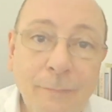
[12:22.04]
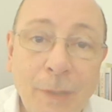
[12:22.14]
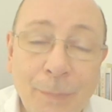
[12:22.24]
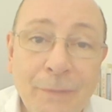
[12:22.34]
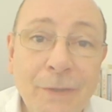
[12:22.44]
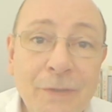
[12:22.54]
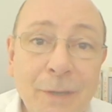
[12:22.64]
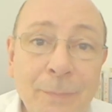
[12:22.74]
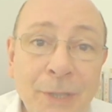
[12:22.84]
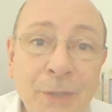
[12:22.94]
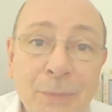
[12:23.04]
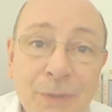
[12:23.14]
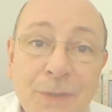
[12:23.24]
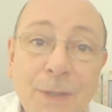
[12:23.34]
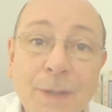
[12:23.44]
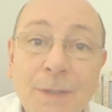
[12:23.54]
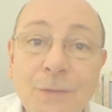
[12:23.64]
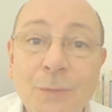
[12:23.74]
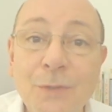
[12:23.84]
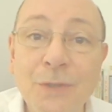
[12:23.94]
But if I try and be
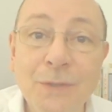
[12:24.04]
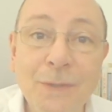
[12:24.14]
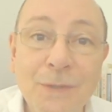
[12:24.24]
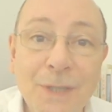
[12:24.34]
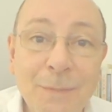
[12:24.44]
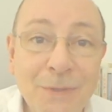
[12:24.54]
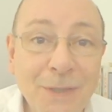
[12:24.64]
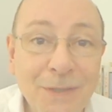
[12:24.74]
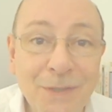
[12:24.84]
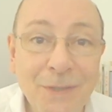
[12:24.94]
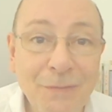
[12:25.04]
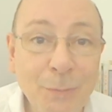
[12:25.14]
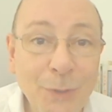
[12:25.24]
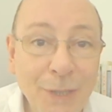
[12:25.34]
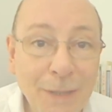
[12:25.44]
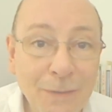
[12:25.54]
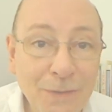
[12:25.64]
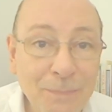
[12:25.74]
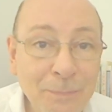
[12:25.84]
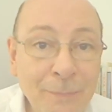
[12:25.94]
human-sized, which is the same size as everybody else,
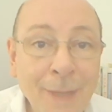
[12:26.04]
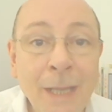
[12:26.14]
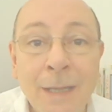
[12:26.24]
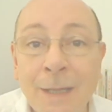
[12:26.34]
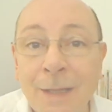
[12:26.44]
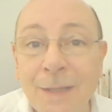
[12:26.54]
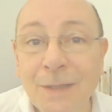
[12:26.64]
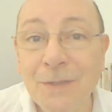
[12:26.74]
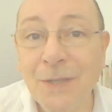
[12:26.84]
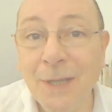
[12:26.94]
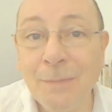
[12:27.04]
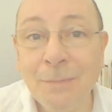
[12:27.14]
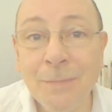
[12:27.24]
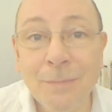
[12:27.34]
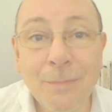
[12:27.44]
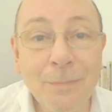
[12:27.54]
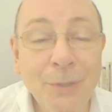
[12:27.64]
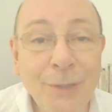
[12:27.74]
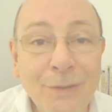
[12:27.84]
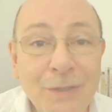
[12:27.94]
same
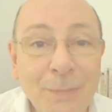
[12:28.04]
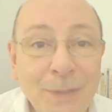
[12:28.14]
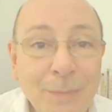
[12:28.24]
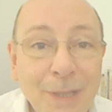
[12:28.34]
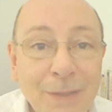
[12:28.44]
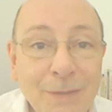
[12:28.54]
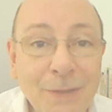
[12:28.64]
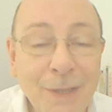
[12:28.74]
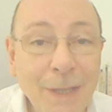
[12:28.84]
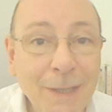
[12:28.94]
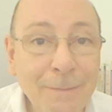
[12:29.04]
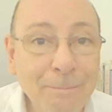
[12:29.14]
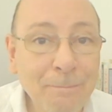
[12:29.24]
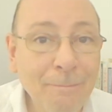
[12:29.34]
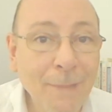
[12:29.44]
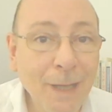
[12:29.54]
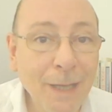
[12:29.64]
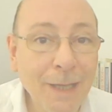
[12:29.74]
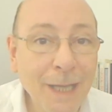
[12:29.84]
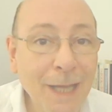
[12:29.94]
progress being made today,
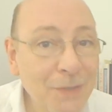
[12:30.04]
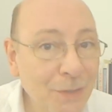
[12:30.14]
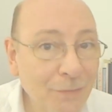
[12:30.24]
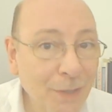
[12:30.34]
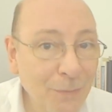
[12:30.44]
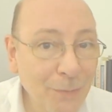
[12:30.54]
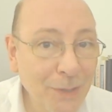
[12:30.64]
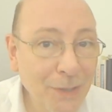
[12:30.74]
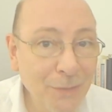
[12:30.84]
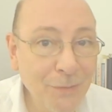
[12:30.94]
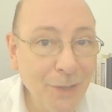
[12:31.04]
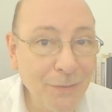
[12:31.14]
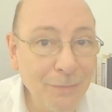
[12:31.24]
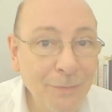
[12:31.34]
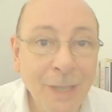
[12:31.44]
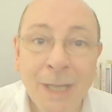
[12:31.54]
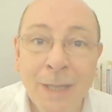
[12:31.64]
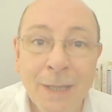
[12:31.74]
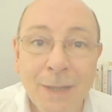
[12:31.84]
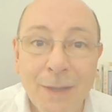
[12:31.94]
and asking for help when I don't know,
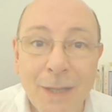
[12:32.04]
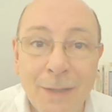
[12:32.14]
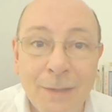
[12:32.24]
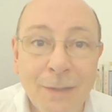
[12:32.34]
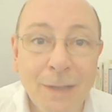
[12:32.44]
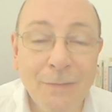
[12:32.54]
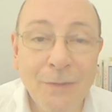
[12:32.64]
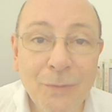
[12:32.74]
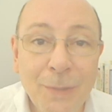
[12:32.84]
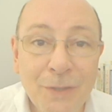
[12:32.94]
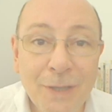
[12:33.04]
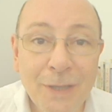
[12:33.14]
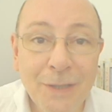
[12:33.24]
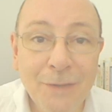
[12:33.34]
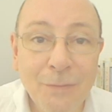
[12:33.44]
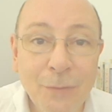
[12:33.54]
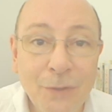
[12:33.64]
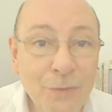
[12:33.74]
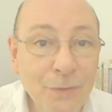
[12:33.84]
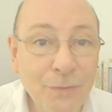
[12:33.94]
then I've got a better idea of what the
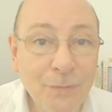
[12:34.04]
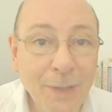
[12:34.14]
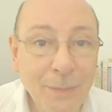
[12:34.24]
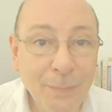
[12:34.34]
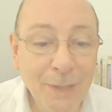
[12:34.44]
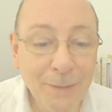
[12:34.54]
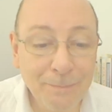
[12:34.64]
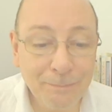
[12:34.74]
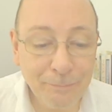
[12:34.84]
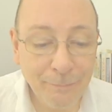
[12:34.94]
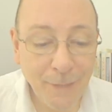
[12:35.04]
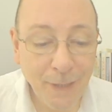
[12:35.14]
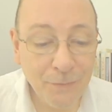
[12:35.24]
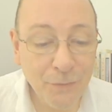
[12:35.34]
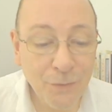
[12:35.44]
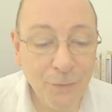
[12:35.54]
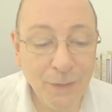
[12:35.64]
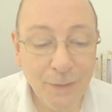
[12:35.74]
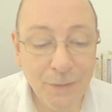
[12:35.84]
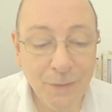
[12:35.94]
truth might be. And I was just looking
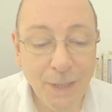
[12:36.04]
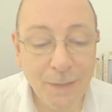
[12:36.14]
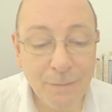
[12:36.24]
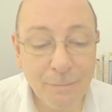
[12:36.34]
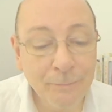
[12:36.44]
at this again.